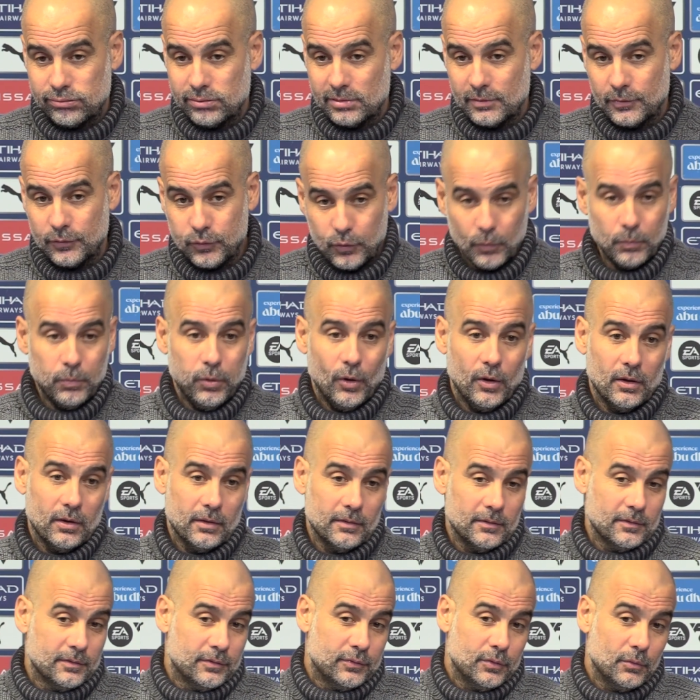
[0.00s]

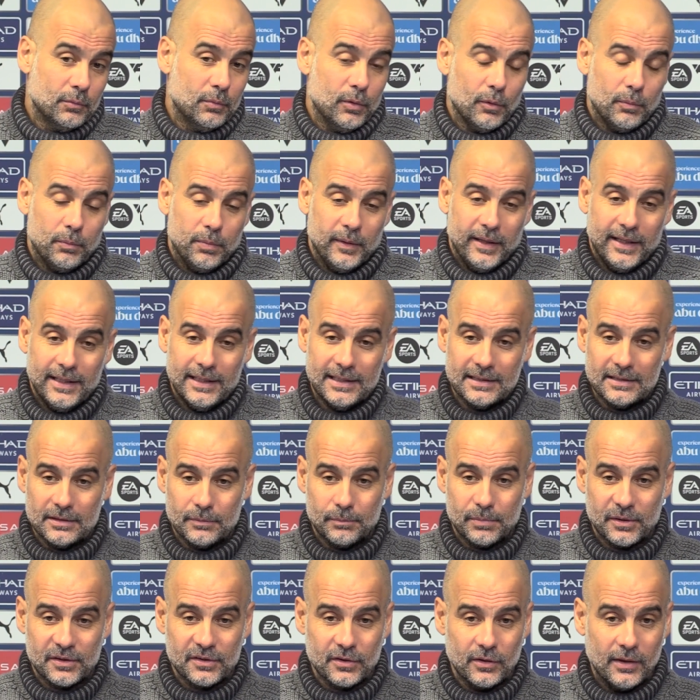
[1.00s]
football players, a
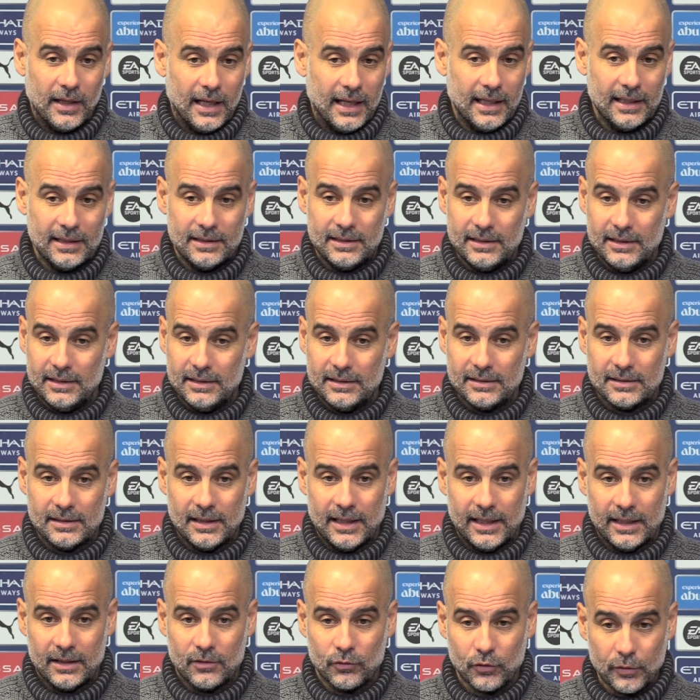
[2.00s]
personality is
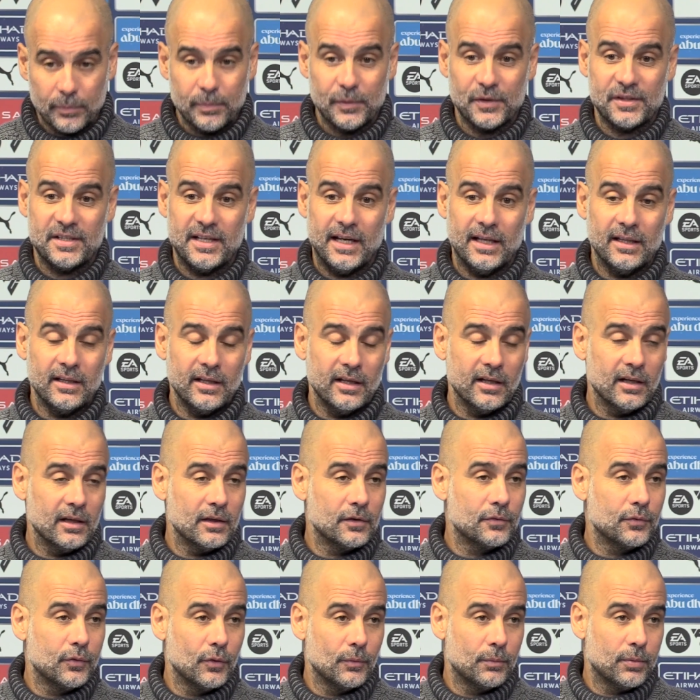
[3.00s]
like represent
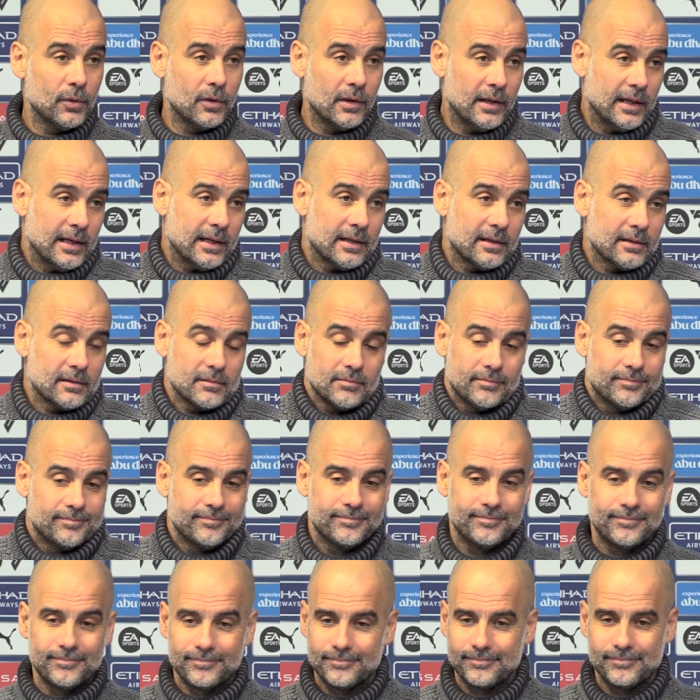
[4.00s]
English football
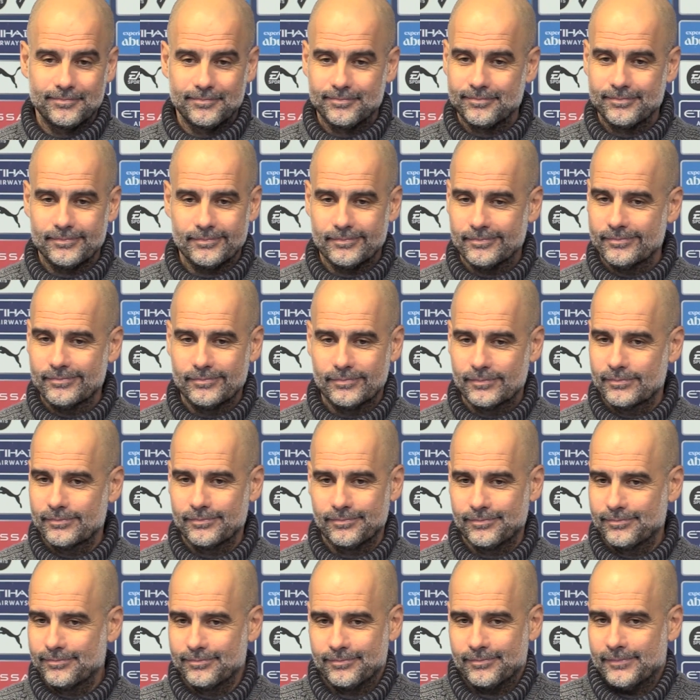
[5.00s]

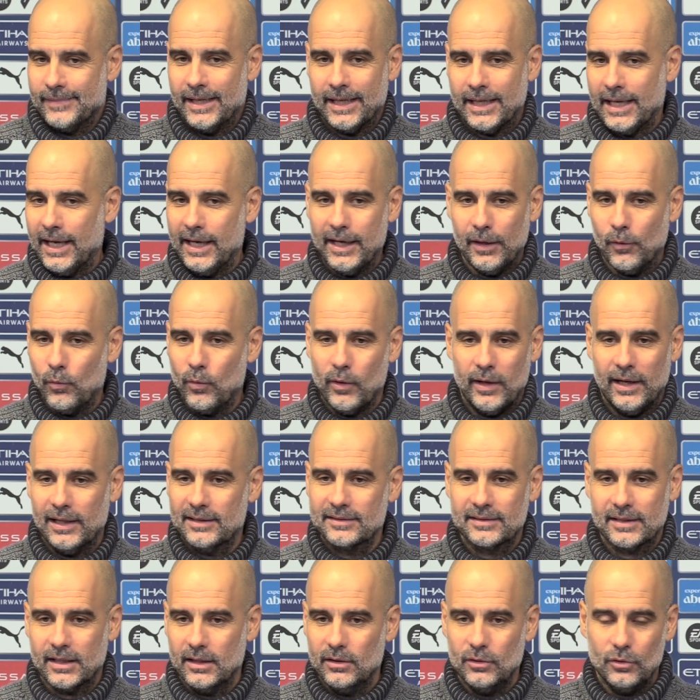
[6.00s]
like anyone
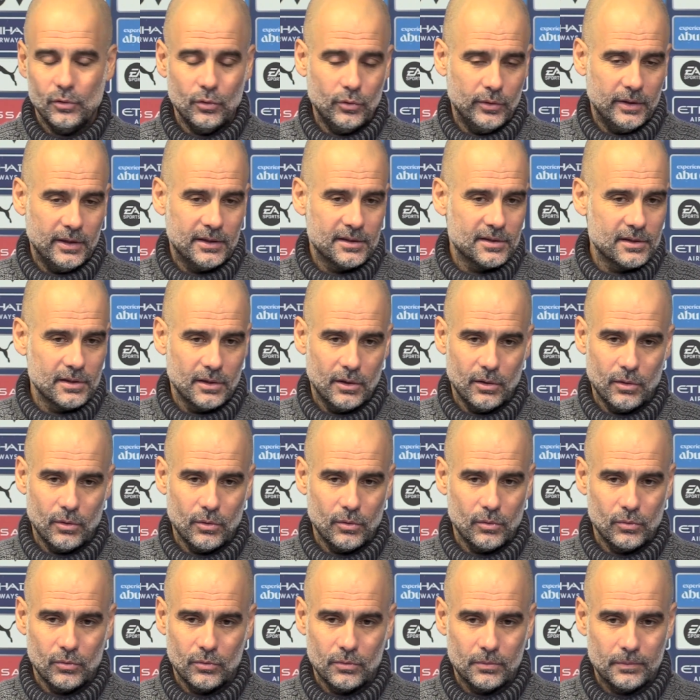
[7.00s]
else can do it.
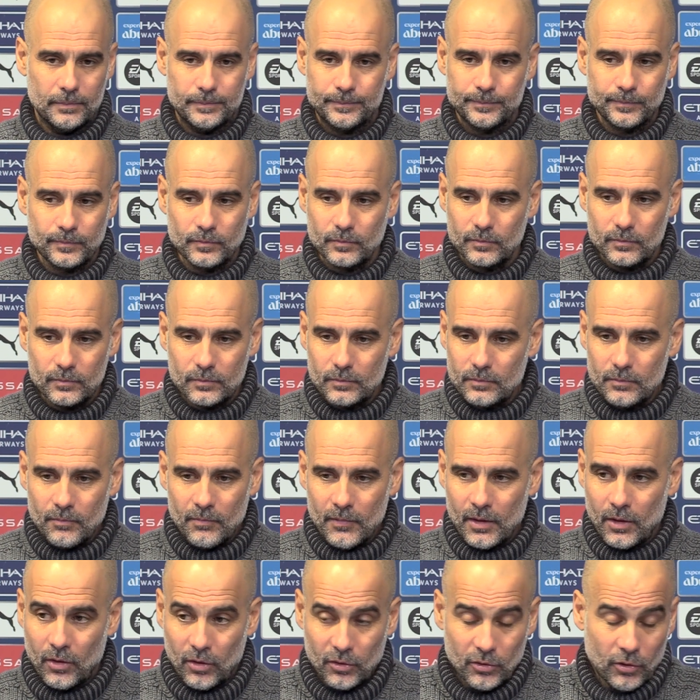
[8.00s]
So
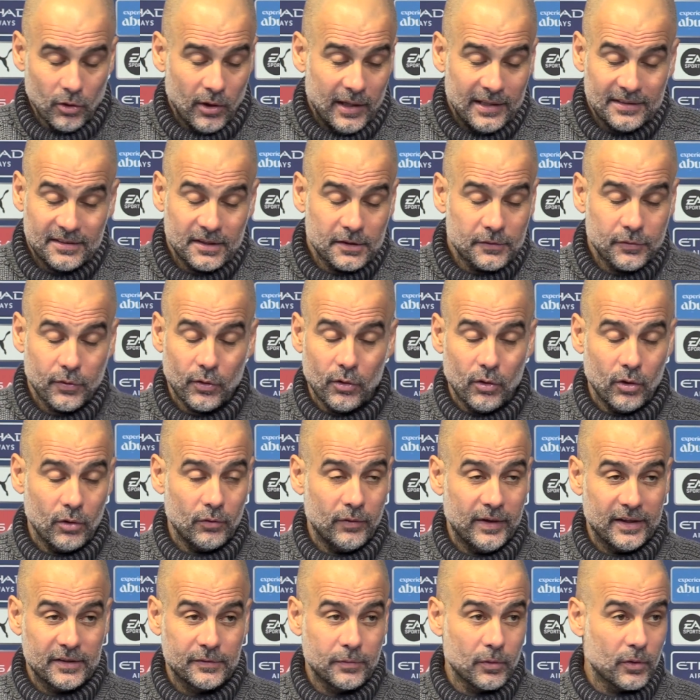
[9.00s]
condolences for all
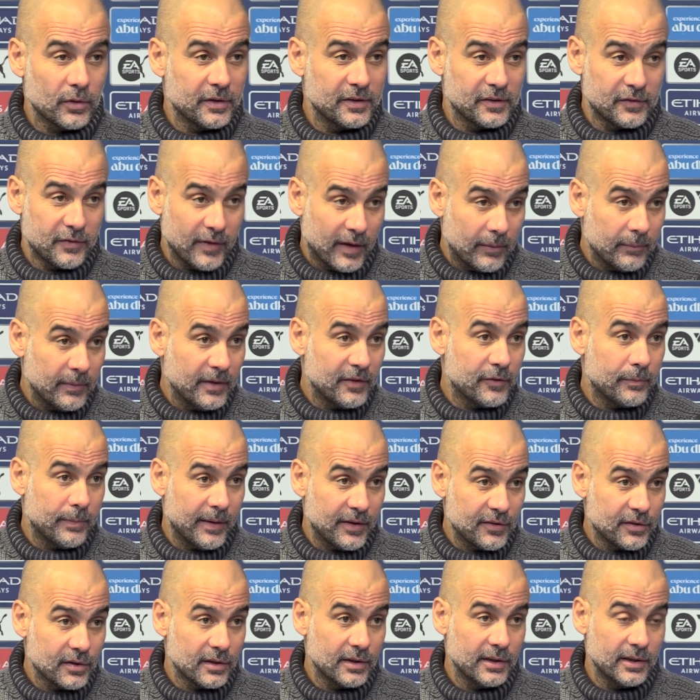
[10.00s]
of us, for his family
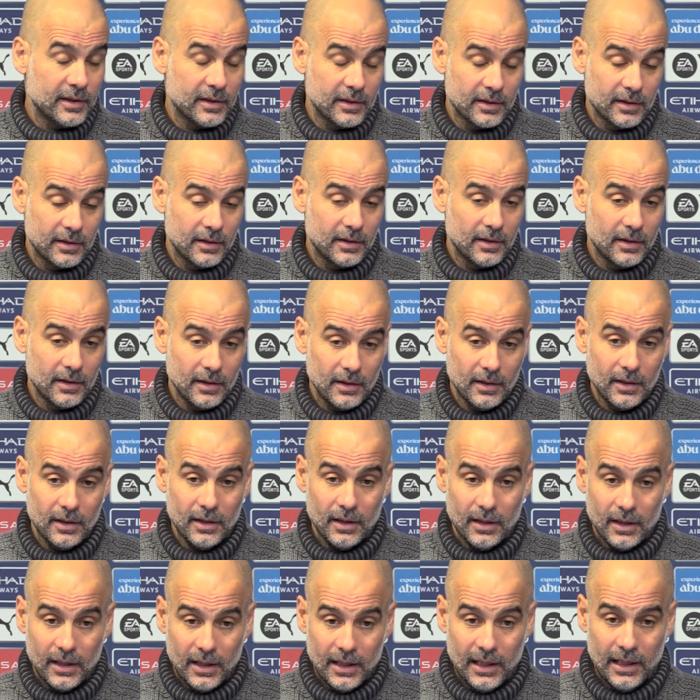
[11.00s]
especially.
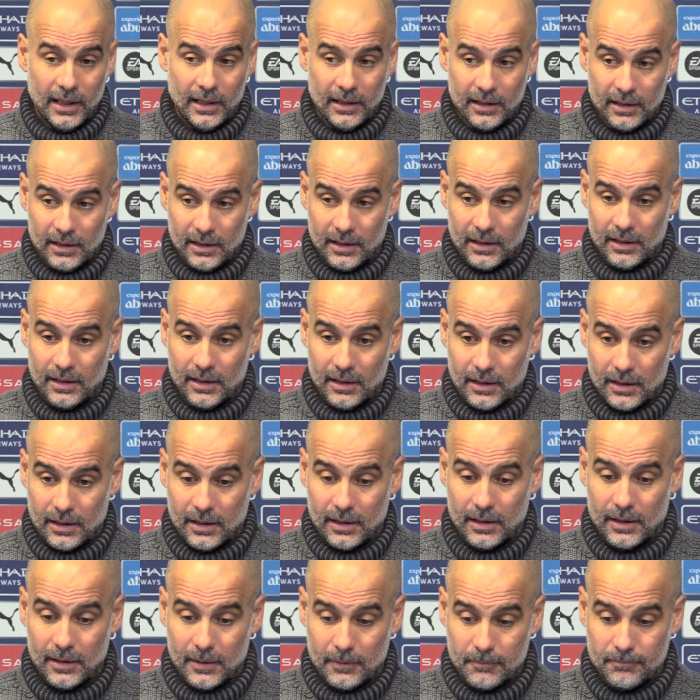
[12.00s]
And
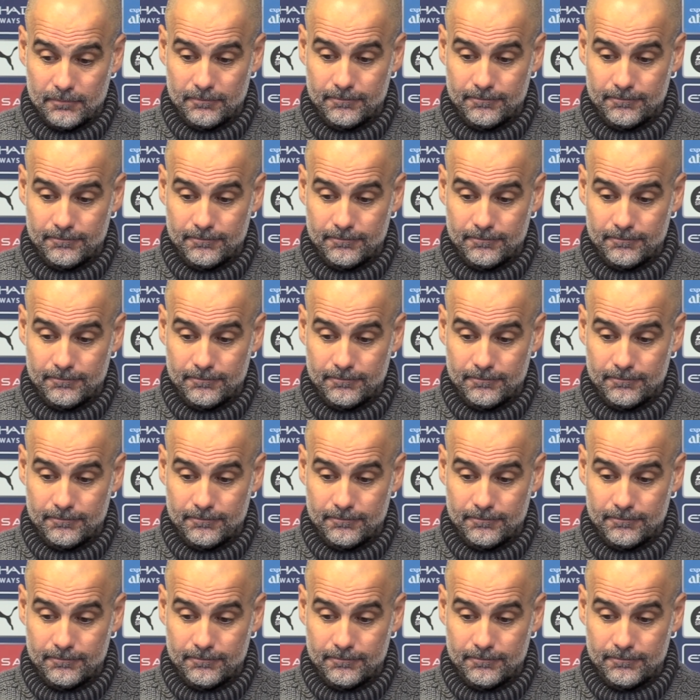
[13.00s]
I